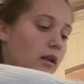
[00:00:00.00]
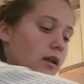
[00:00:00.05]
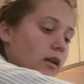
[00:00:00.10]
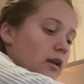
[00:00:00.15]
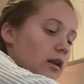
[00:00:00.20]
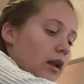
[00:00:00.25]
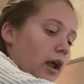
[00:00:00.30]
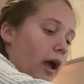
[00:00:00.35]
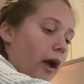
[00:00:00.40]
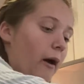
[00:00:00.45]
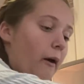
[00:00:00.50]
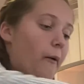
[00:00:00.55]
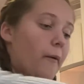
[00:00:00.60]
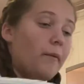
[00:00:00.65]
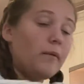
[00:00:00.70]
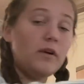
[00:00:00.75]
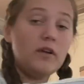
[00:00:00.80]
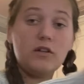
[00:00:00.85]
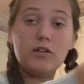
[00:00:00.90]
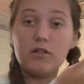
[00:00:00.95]
Now
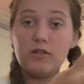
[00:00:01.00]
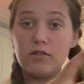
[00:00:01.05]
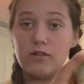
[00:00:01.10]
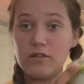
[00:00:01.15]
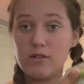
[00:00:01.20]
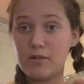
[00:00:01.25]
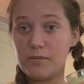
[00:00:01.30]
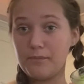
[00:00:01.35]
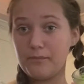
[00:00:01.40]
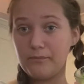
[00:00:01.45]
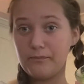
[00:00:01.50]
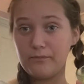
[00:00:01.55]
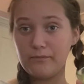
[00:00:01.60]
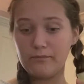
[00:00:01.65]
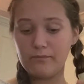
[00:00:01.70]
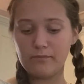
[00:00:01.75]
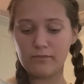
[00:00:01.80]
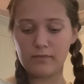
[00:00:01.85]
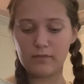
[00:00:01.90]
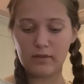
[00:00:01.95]
we just
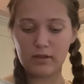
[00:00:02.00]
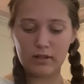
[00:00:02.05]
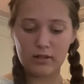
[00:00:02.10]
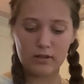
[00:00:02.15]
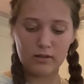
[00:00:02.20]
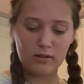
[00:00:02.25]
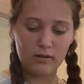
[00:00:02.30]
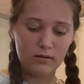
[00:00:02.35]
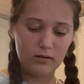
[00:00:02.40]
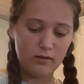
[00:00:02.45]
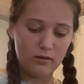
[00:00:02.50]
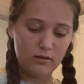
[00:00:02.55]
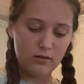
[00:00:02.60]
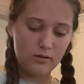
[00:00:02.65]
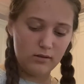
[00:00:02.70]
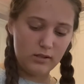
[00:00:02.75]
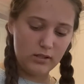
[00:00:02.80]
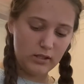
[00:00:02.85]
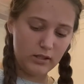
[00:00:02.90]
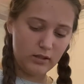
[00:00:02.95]

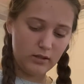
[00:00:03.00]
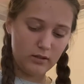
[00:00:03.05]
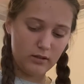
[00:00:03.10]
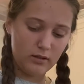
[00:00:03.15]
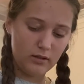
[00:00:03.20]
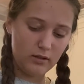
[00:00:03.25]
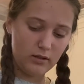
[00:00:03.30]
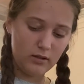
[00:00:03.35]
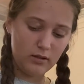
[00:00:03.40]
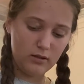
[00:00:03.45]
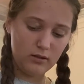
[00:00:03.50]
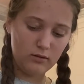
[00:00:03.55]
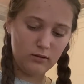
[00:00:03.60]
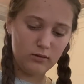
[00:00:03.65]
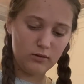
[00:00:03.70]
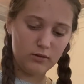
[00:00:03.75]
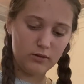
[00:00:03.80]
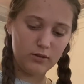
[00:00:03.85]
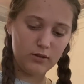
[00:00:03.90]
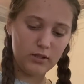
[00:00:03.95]
take our
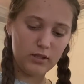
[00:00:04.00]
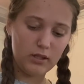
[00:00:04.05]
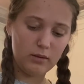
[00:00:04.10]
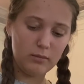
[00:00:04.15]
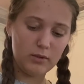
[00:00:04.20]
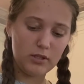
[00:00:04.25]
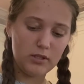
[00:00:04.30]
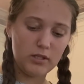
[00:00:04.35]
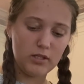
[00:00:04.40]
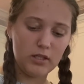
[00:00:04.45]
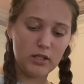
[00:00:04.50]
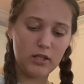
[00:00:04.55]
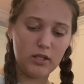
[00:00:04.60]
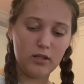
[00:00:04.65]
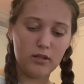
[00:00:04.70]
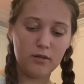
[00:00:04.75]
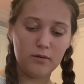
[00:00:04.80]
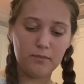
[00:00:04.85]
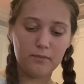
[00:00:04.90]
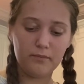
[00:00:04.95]
little thingamajig
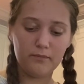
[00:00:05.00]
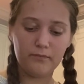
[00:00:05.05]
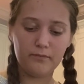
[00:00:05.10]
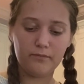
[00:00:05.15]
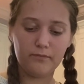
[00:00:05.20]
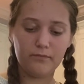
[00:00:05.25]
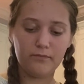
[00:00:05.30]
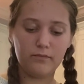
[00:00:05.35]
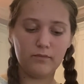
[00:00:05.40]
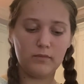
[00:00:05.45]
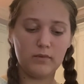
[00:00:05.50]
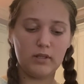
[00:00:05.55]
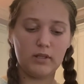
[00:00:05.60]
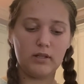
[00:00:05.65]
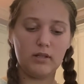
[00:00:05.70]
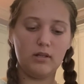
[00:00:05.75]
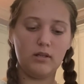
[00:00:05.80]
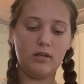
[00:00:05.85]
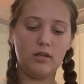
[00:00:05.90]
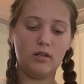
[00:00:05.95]
here
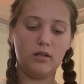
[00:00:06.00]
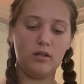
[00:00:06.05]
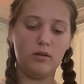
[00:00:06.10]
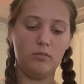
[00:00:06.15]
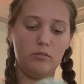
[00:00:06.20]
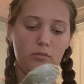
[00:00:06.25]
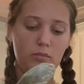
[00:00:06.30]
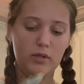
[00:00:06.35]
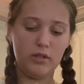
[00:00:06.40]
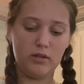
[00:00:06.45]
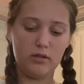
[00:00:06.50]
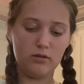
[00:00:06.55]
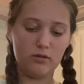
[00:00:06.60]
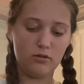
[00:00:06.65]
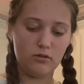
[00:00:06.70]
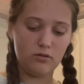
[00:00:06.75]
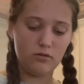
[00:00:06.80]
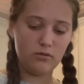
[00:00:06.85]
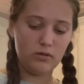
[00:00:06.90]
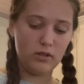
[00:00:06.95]
and put the
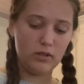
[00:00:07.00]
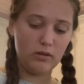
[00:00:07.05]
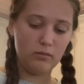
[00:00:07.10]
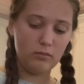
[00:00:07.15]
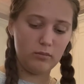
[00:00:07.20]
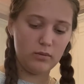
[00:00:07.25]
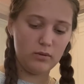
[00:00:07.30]
shrimp